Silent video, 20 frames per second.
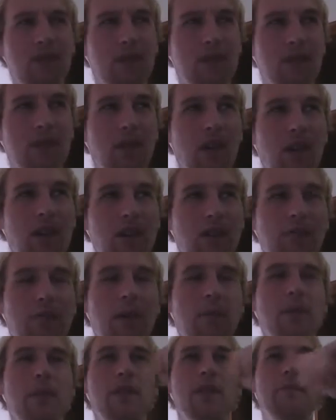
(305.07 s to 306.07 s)
as far as I
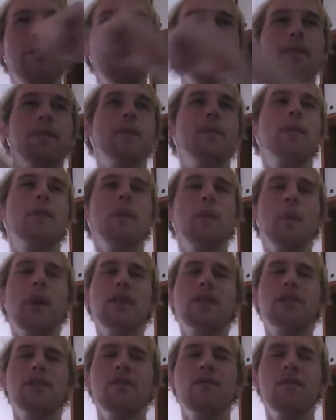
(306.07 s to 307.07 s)
remember, the
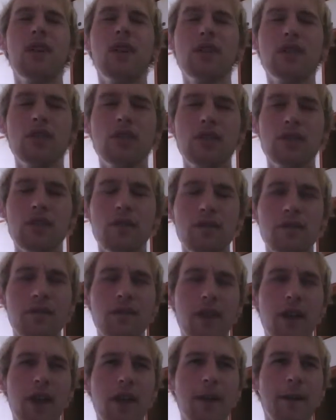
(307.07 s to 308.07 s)
Western versions of
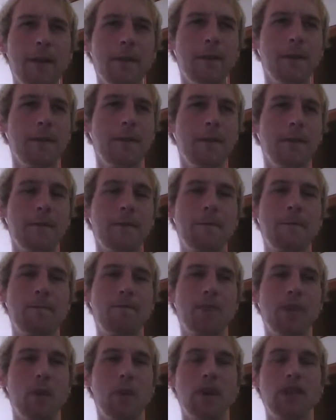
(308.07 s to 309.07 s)

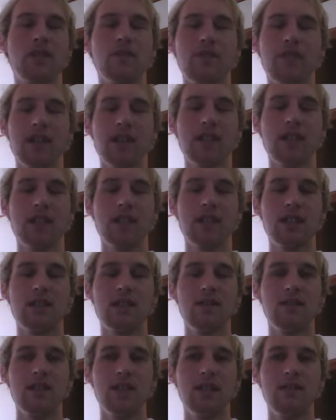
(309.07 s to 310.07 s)
the Western releases
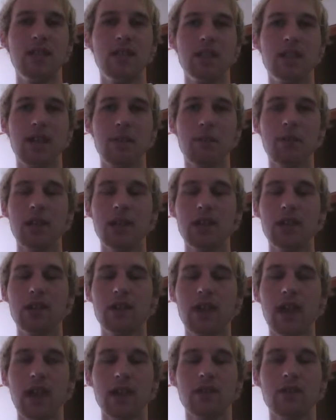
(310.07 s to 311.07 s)
of the DVDs had pretty
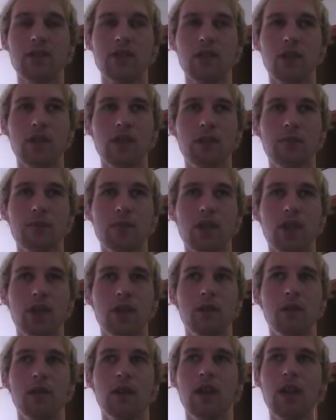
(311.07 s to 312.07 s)
good extras on them. So
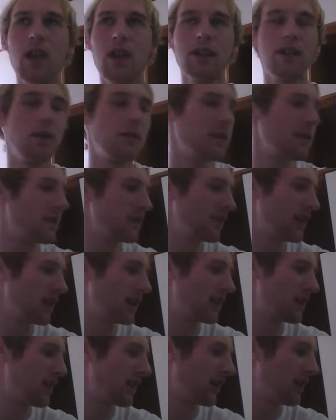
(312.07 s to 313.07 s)
I don't think there's
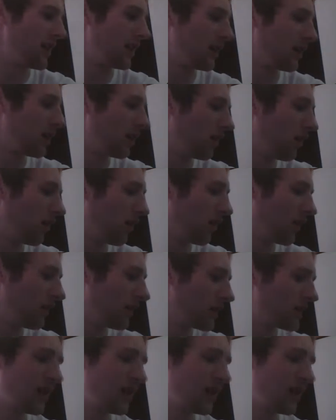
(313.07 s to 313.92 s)
anything on the